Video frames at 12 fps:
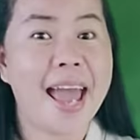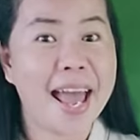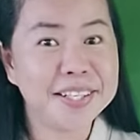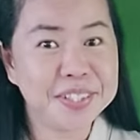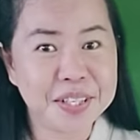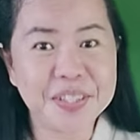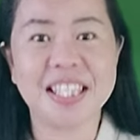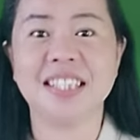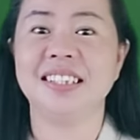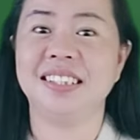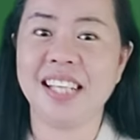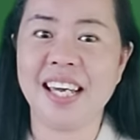As you can
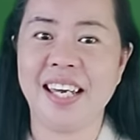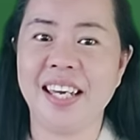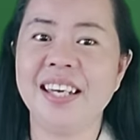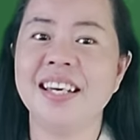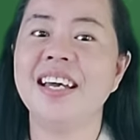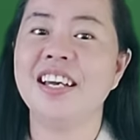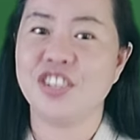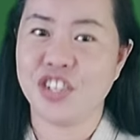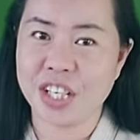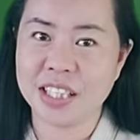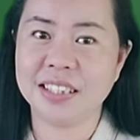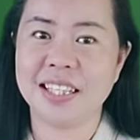see,
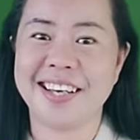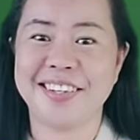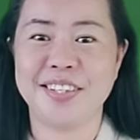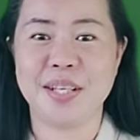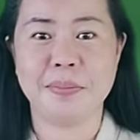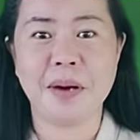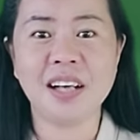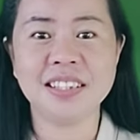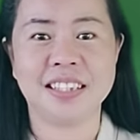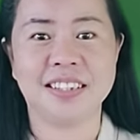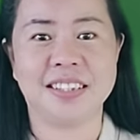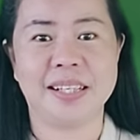just like the
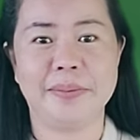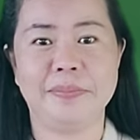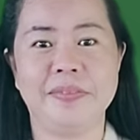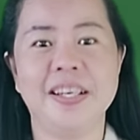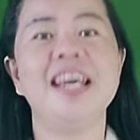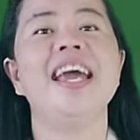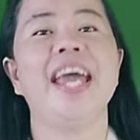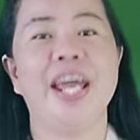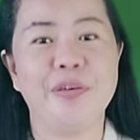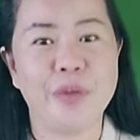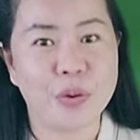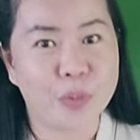deposit slip,
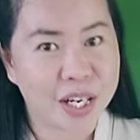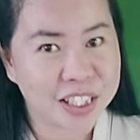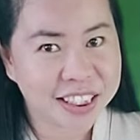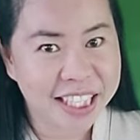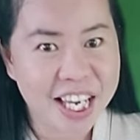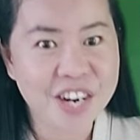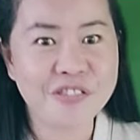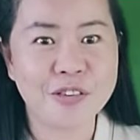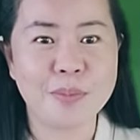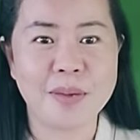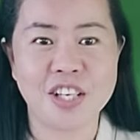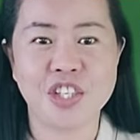it requires
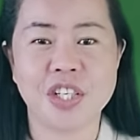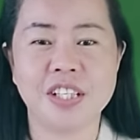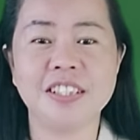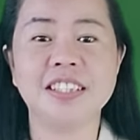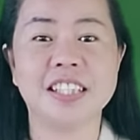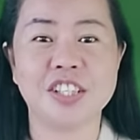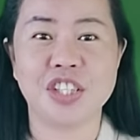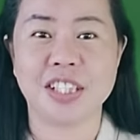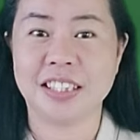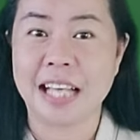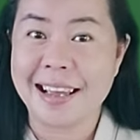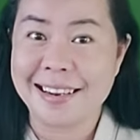information such
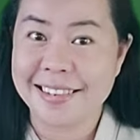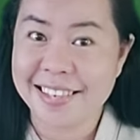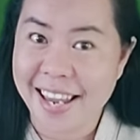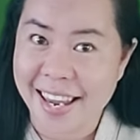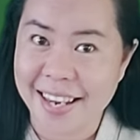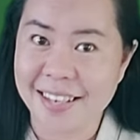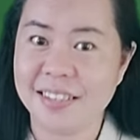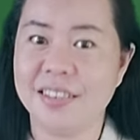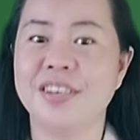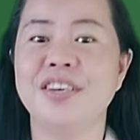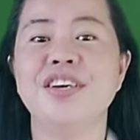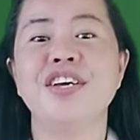as date,
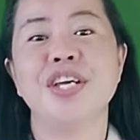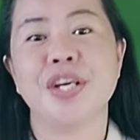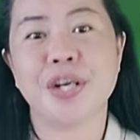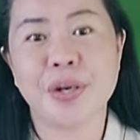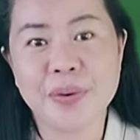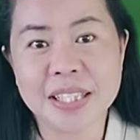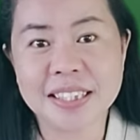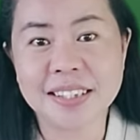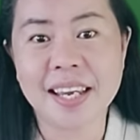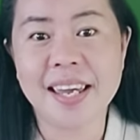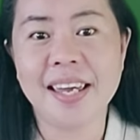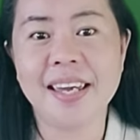
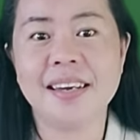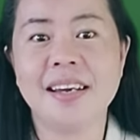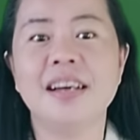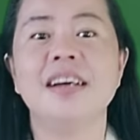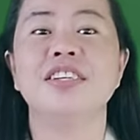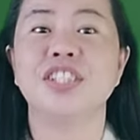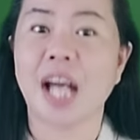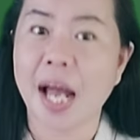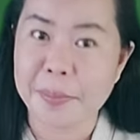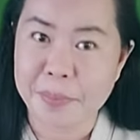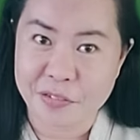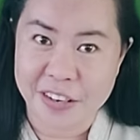currency,
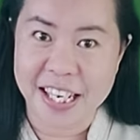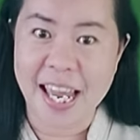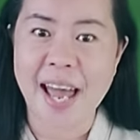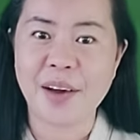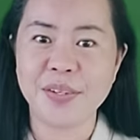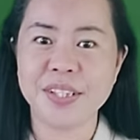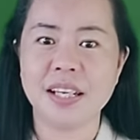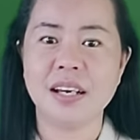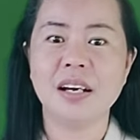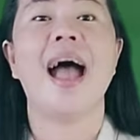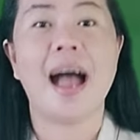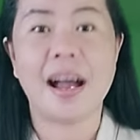type of account,
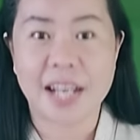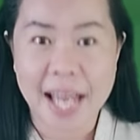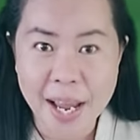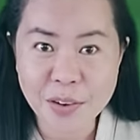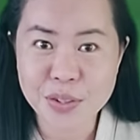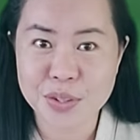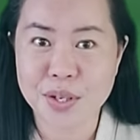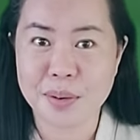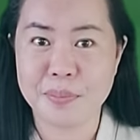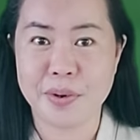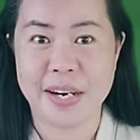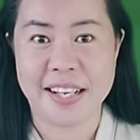account
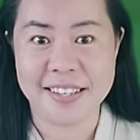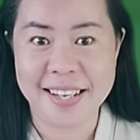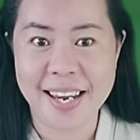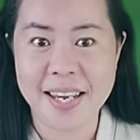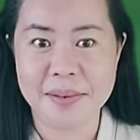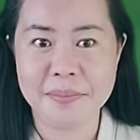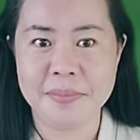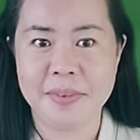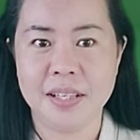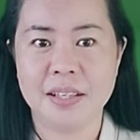number and name,